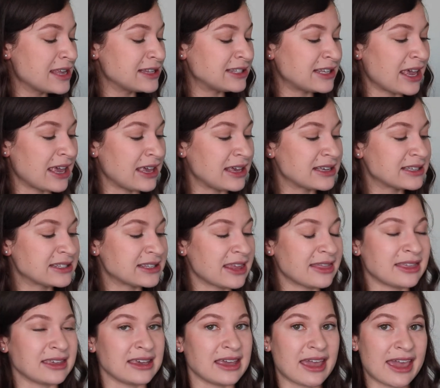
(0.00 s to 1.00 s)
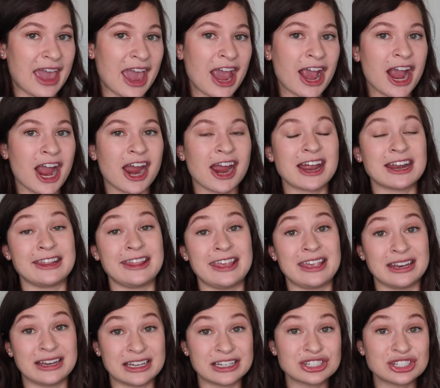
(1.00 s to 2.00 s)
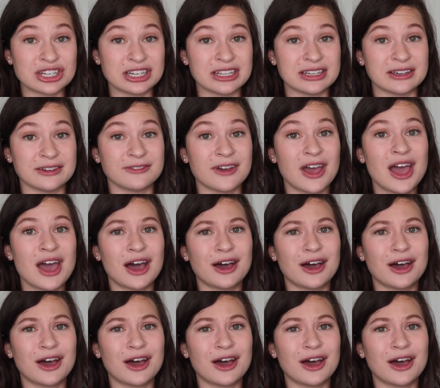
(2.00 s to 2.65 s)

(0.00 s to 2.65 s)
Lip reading: takes the care and the initiative